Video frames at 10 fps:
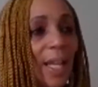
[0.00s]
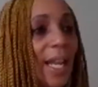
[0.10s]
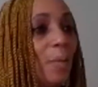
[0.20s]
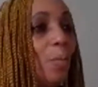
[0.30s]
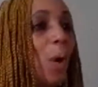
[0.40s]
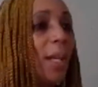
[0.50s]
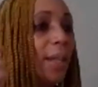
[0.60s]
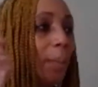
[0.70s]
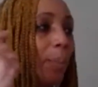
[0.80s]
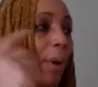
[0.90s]
in what
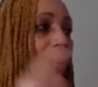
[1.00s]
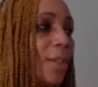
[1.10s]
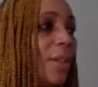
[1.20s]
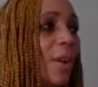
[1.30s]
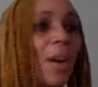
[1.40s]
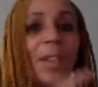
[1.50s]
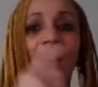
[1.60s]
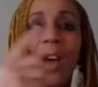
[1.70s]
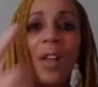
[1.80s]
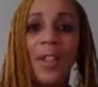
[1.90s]
the person on
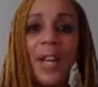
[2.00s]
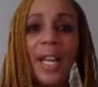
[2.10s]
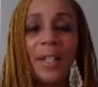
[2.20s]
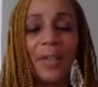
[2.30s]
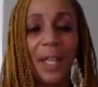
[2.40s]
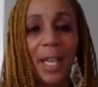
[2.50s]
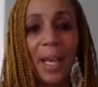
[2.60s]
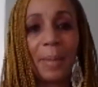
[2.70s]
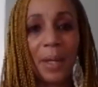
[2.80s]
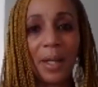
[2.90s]
the other end of the
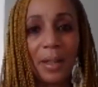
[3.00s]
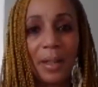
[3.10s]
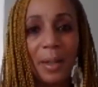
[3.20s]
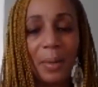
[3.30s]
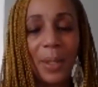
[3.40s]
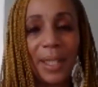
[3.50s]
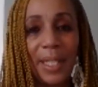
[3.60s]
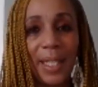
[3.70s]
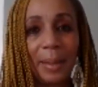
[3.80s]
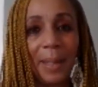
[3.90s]
camera was
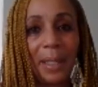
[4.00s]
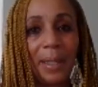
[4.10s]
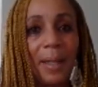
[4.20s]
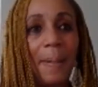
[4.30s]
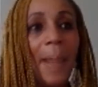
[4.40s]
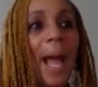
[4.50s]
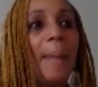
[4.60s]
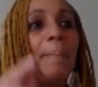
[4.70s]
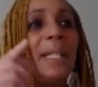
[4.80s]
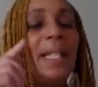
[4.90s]
telling me.
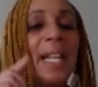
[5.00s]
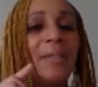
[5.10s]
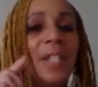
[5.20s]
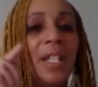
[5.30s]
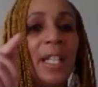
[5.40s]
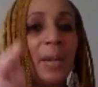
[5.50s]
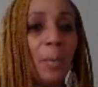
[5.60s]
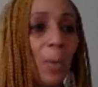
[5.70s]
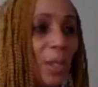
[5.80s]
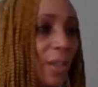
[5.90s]
I believed in their
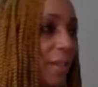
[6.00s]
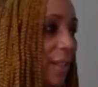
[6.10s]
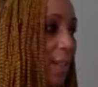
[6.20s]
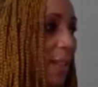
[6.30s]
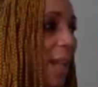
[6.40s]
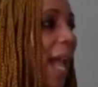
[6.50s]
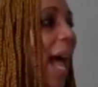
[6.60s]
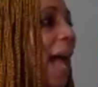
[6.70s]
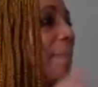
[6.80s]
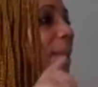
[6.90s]
words.
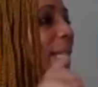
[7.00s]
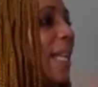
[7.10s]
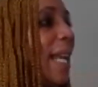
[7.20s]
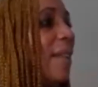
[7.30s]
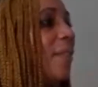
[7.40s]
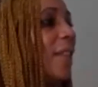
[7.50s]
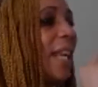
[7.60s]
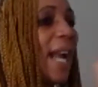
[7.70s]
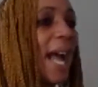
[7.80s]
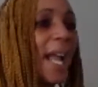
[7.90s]
I believed
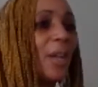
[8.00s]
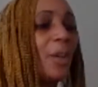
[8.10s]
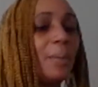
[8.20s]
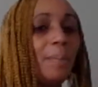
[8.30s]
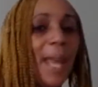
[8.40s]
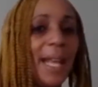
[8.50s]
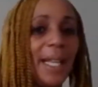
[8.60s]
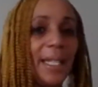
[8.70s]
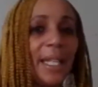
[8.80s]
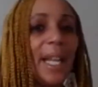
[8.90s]
that I could make it